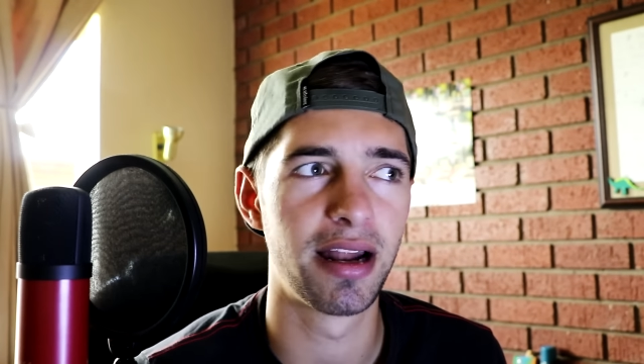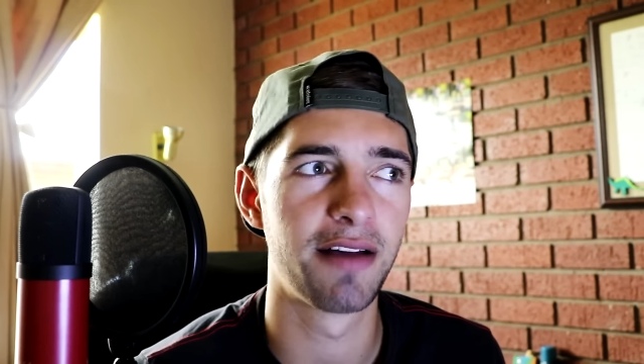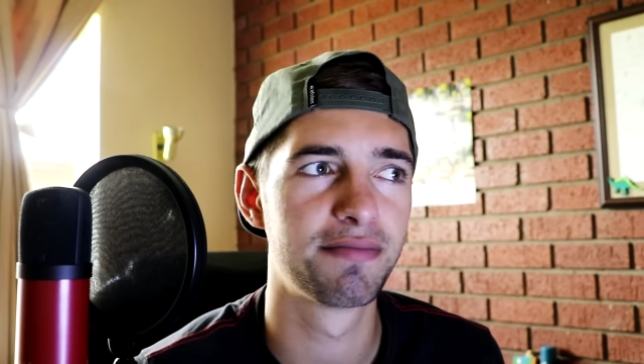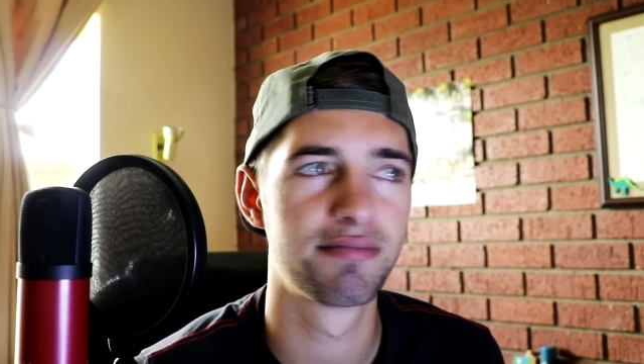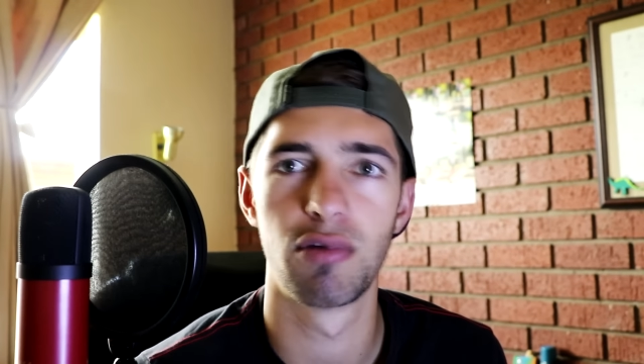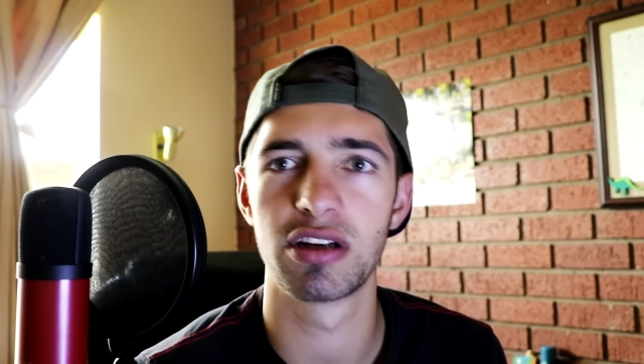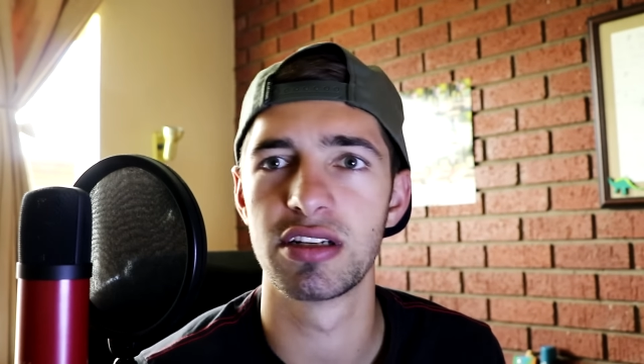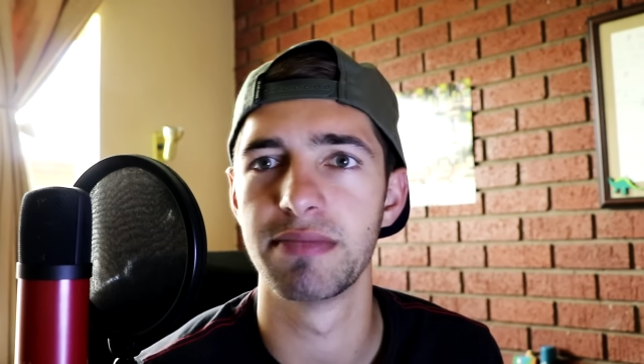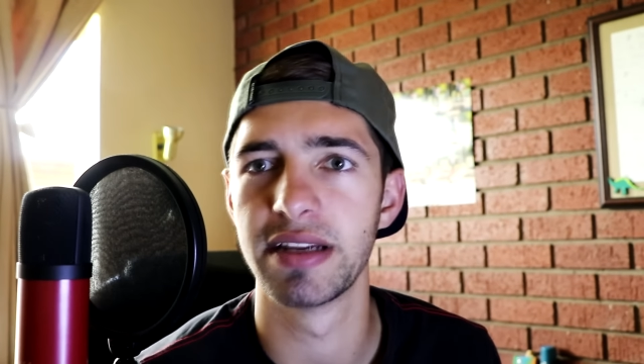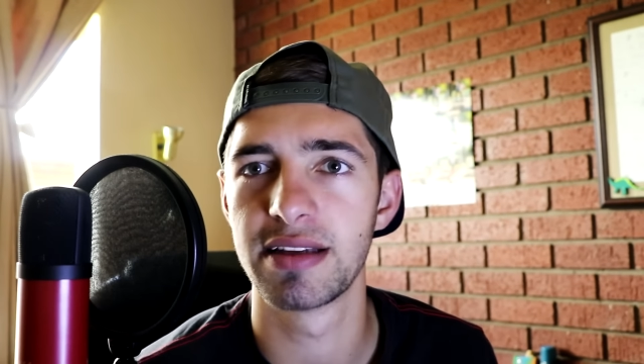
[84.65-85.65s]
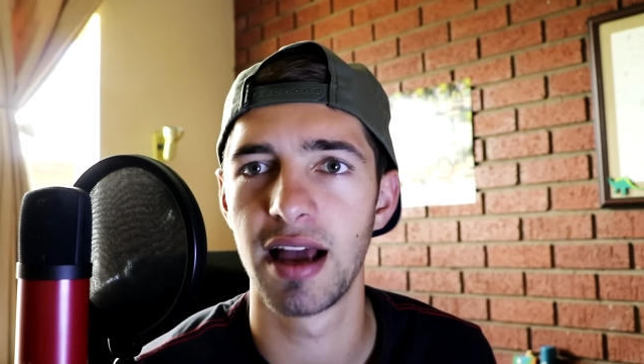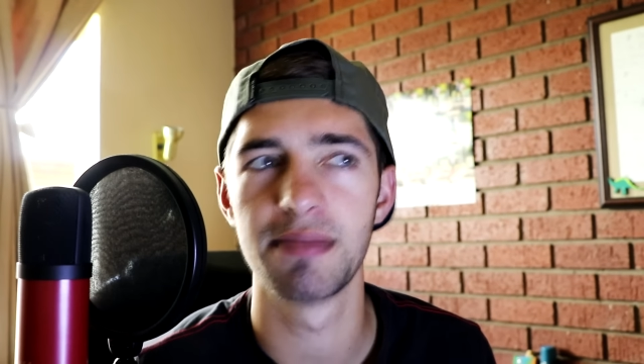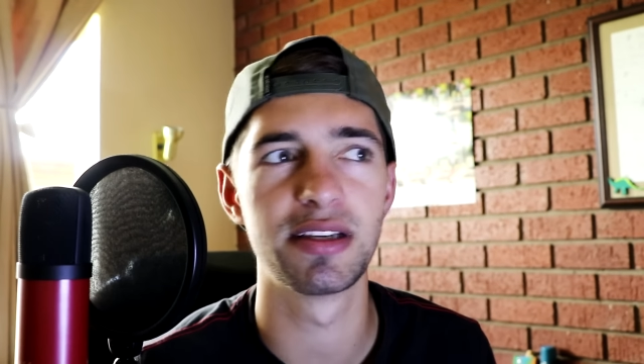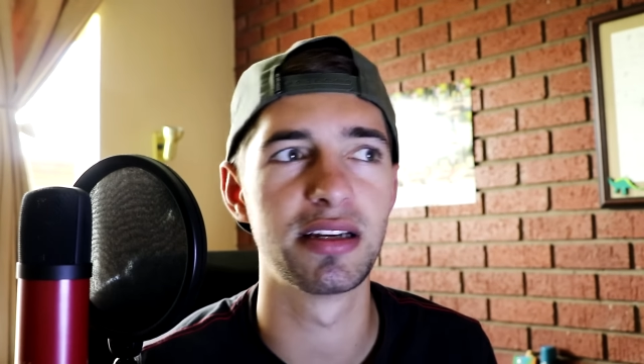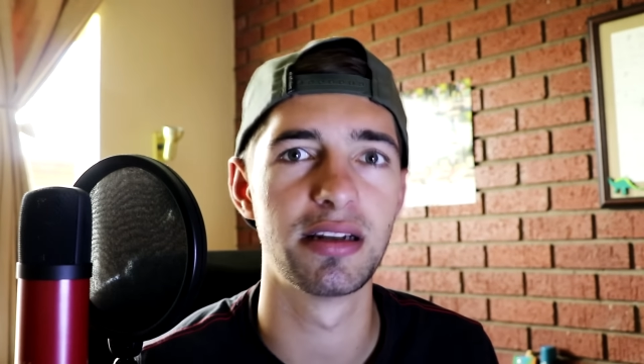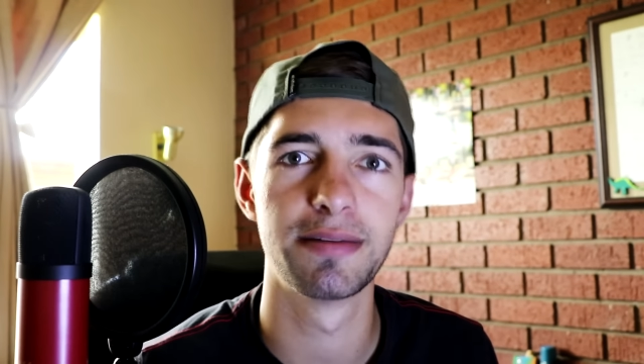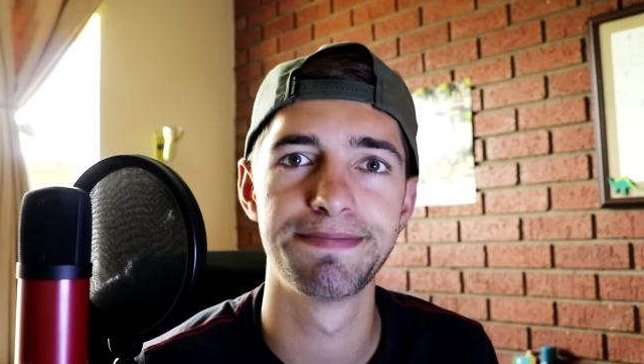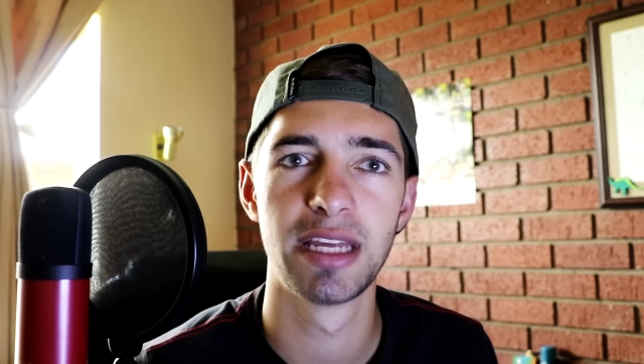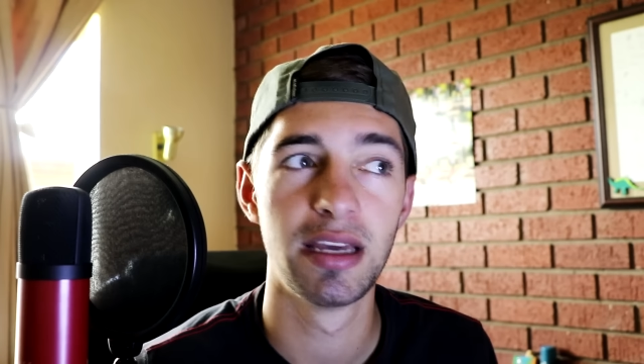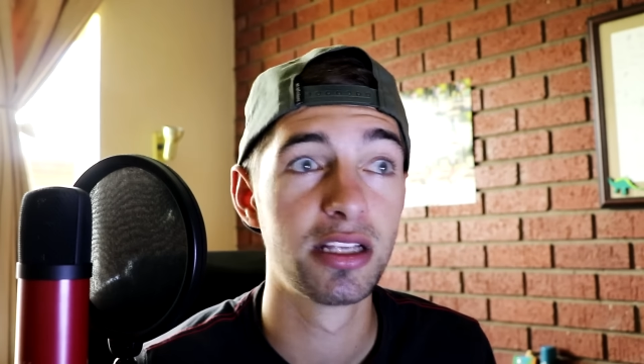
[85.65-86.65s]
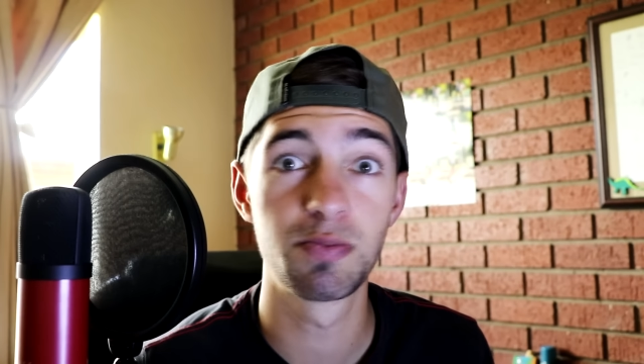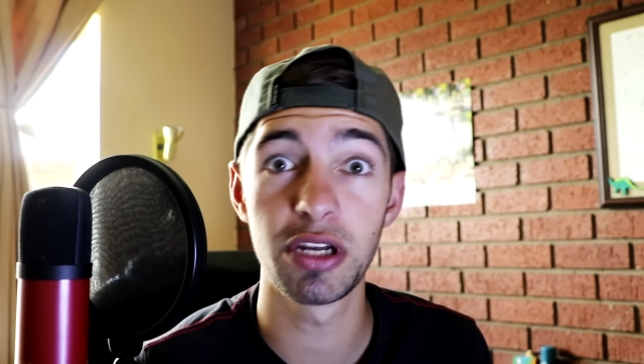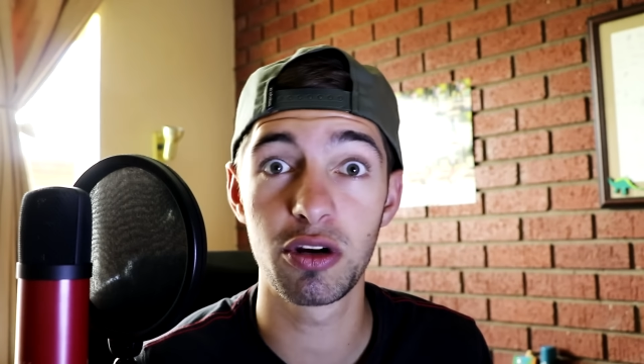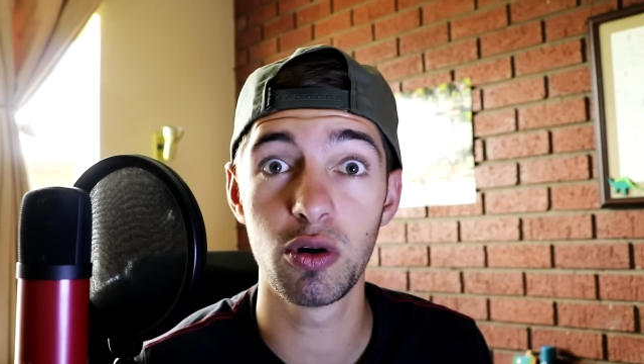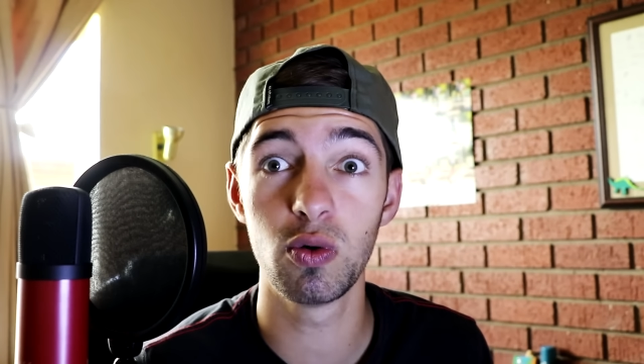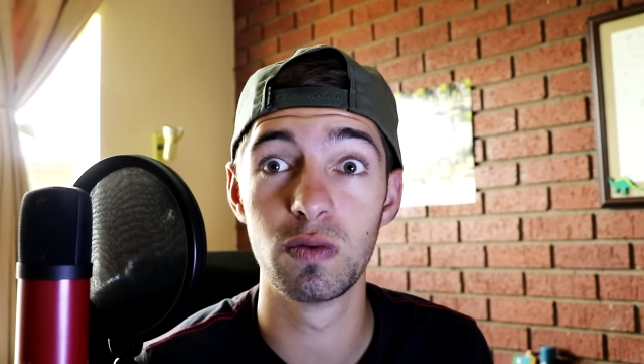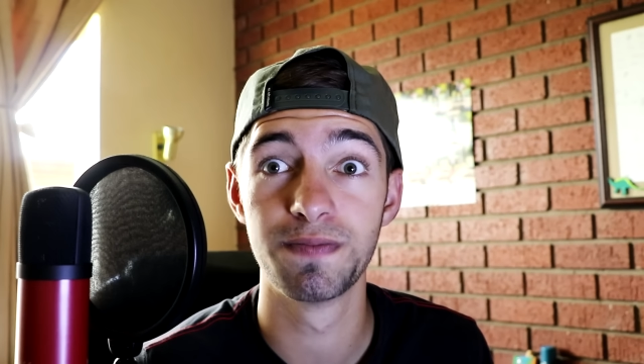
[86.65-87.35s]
I've watched it many times, and it's pretty cool.